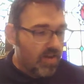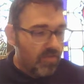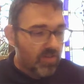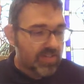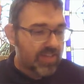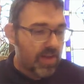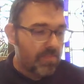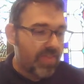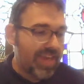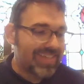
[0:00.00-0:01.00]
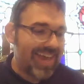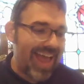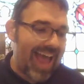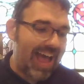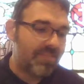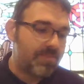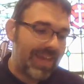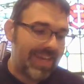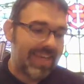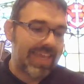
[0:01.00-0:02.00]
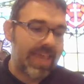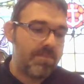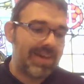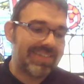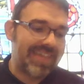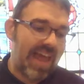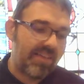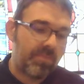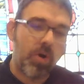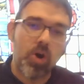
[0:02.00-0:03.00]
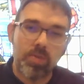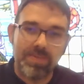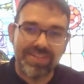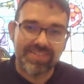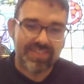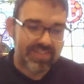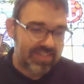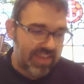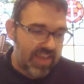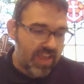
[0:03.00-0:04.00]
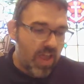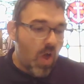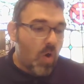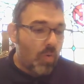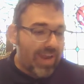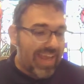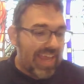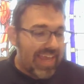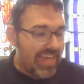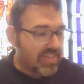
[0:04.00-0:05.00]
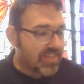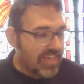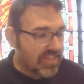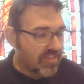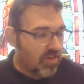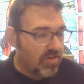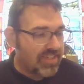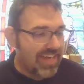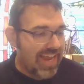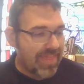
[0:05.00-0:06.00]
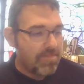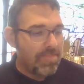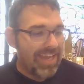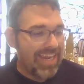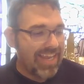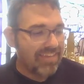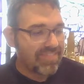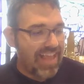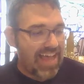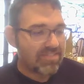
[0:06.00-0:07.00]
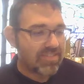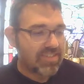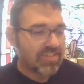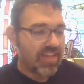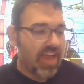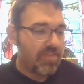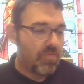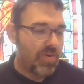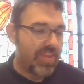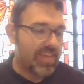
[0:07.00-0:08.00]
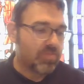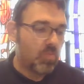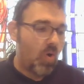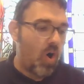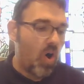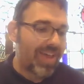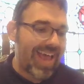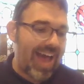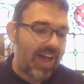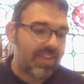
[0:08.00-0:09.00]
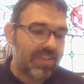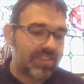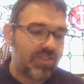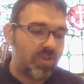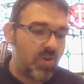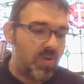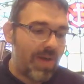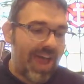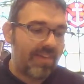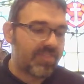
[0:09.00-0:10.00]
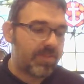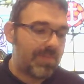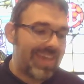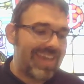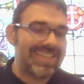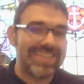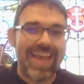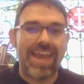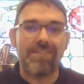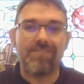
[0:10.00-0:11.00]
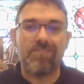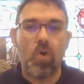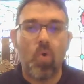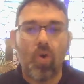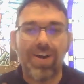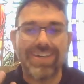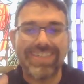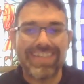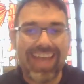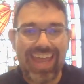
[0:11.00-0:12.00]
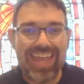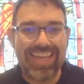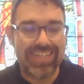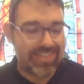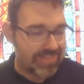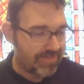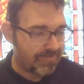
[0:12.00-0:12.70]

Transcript: For something to have meaning, it must have purpose. We easily associate the meaning of Lazarus' life with his walk out of the tomb after being dead 4 days.